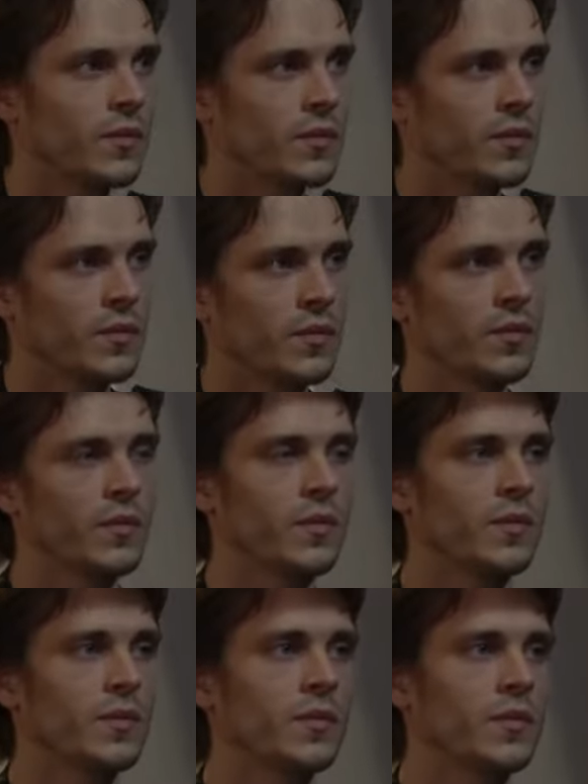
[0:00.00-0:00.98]

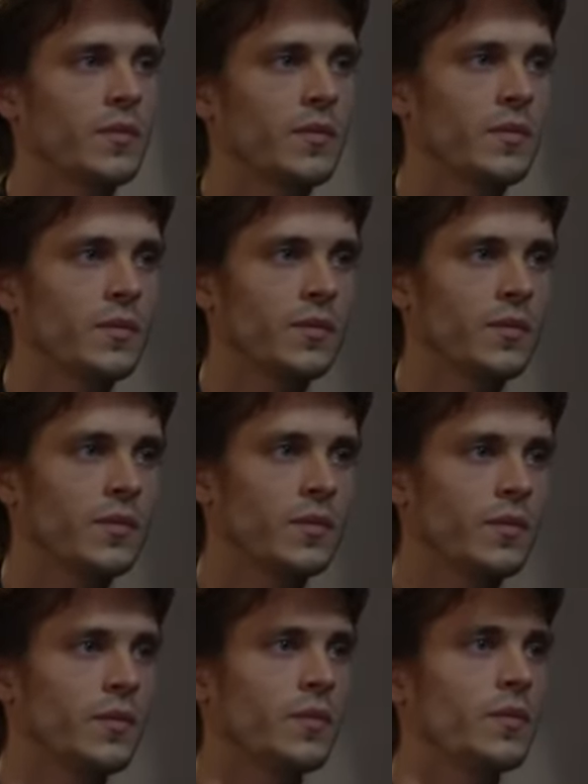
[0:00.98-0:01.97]

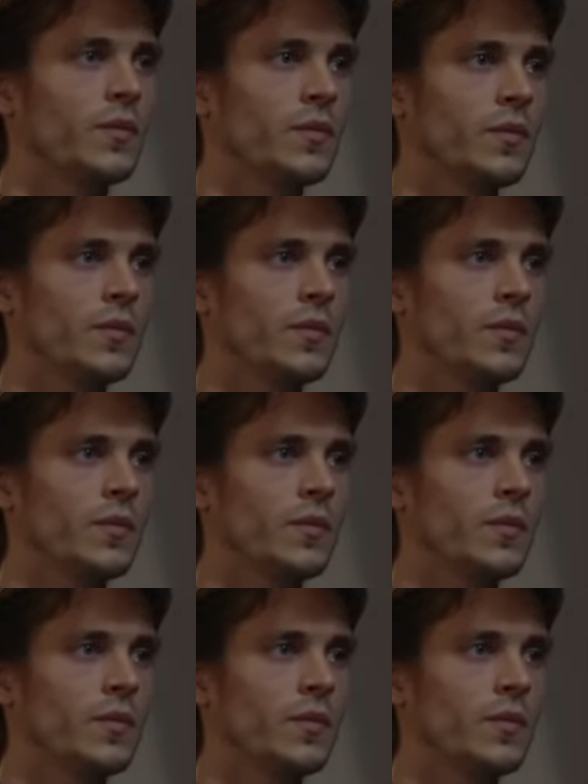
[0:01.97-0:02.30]
No one is speaking in this clip.